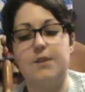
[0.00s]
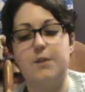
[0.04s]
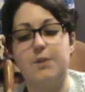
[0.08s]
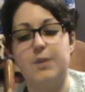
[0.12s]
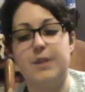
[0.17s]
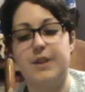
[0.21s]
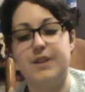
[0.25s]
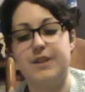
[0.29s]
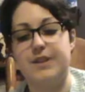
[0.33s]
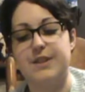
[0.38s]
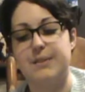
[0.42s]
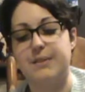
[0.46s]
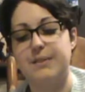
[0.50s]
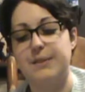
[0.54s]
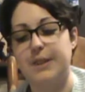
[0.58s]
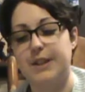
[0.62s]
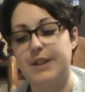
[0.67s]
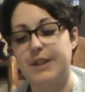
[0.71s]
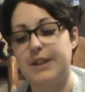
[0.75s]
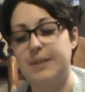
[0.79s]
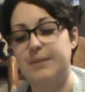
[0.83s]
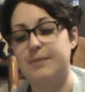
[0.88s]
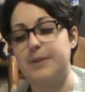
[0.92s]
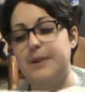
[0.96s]
with some
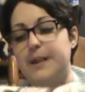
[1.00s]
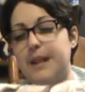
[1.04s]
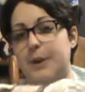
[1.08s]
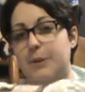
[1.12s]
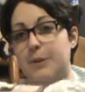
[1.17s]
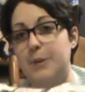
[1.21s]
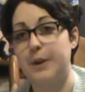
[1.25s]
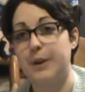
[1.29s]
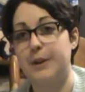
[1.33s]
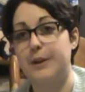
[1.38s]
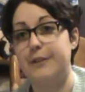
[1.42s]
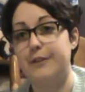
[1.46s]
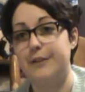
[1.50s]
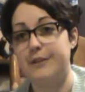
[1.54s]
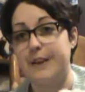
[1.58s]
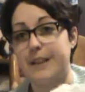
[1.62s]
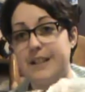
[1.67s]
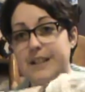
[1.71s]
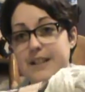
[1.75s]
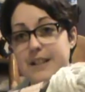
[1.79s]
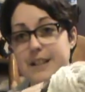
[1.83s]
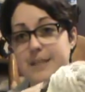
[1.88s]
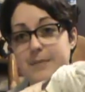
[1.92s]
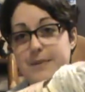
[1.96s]
yarn, but I will
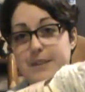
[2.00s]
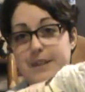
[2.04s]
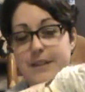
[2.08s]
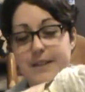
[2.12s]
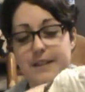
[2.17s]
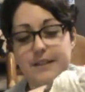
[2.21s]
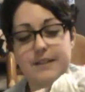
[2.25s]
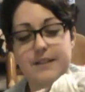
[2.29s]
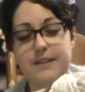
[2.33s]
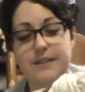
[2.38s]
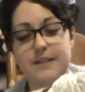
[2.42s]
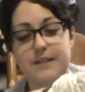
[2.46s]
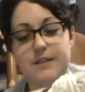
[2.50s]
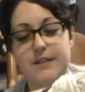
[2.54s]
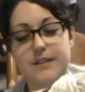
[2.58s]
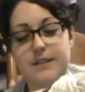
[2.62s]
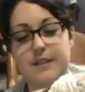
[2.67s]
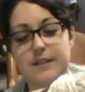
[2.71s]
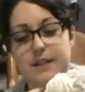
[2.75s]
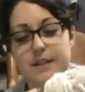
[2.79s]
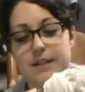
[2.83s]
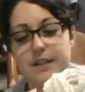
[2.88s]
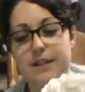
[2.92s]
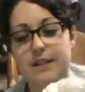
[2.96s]
find something
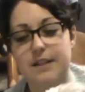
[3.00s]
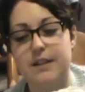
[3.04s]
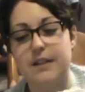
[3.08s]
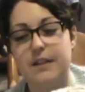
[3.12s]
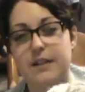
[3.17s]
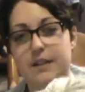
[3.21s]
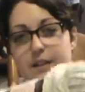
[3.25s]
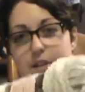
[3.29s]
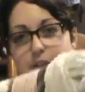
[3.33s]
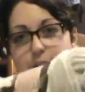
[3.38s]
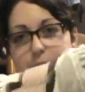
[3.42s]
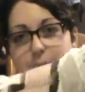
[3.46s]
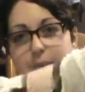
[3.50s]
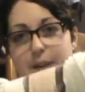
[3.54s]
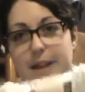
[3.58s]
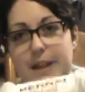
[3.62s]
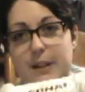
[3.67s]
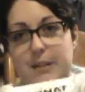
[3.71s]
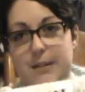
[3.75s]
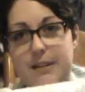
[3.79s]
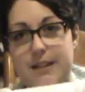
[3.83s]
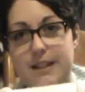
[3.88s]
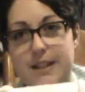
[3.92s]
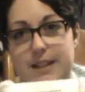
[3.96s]
to
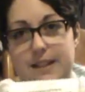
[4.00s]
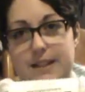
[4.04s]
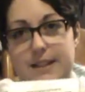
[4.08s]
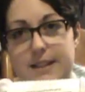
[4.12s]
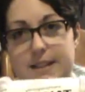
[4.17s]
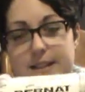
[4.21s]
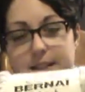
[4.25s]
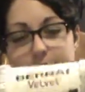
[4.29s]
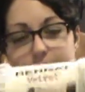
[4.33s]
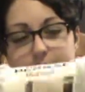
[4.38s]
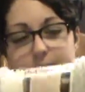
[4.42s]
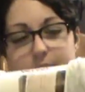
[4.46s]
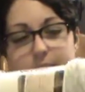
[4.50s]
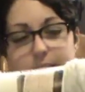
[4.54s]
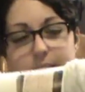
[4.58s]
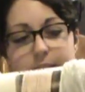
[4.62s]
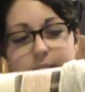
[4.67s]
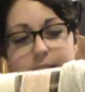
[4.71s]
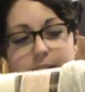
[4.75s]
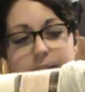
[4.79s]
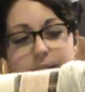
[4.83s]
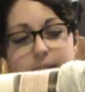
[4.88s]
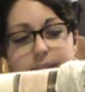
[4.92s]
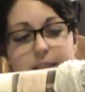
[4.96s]
make with this.
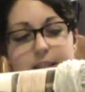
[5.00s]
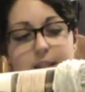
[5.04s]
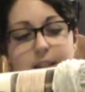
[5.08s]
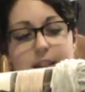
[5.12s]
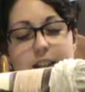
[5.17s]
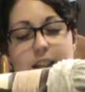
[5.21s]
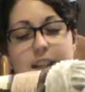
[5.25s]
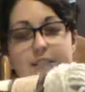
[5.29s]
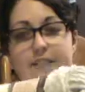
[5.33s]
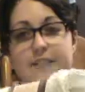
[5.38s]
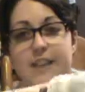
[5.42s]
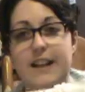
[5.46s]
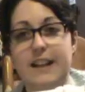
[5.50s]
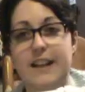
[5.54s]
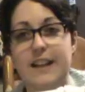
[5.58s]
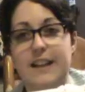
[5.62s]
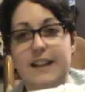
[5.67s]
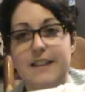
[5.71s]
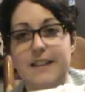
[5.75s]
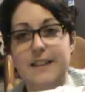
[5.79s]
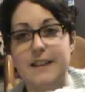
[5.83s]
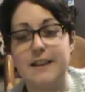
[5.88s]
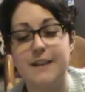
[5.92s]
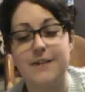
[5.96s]
If I
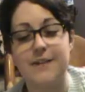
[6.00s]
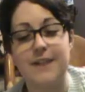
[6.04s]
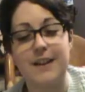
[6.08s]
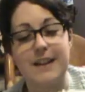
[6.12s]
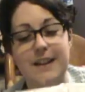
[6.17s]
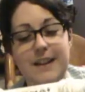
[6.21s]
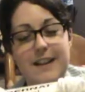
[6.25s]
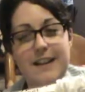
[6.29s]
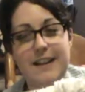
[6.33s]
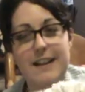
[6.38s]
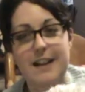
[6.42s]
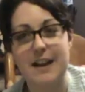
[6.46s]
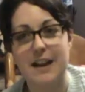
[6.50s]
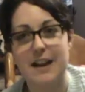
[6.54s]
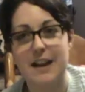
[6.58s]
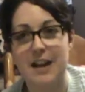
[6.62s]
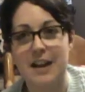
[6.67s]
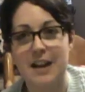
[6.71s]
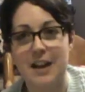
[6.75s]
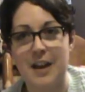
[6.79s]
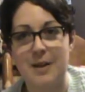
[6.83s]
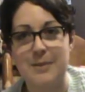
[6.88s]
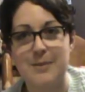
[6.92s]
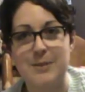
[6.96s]
can't think of anything,
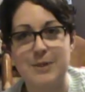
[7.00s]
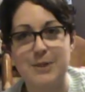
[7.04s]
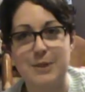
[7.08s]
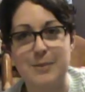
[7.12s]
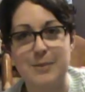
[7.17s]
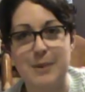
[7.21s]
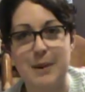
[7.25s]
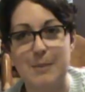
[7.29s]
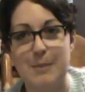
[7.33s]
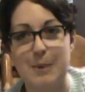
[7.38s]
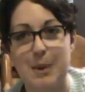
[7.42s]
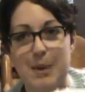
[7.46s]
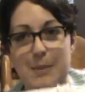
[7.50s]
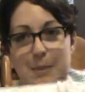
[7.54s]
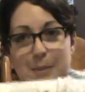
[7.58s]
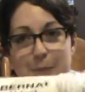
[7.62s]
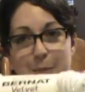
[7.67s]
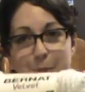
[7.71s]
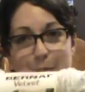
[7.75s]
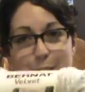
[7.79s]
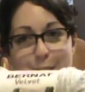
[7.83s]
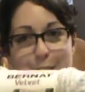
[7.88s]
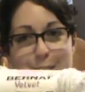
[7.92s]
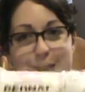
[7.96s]
I'm sure my mom
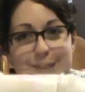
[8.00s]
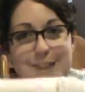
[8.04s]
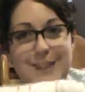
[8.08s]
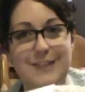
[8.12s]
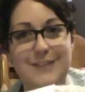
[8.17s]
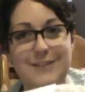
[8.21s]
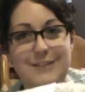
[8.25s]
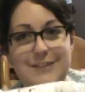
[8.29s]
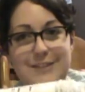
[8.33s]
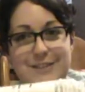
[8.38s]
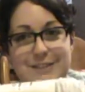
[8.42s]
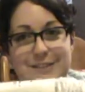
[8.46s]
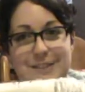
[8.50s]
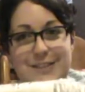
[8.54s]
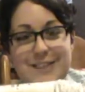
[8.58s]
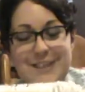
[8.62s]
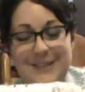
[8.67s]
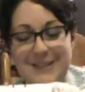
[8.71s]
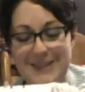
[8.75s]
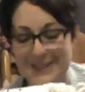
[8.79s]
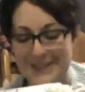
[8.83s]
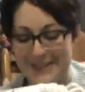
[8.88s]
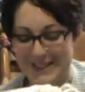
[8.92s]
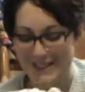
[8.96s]
would love to
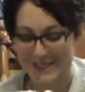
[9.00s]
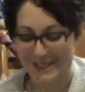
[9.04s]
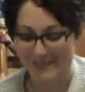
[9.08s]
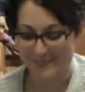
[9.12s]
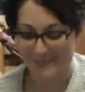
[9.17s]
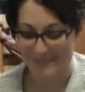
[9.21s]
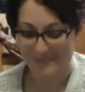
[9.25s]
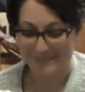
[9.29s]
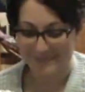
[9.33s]
use it.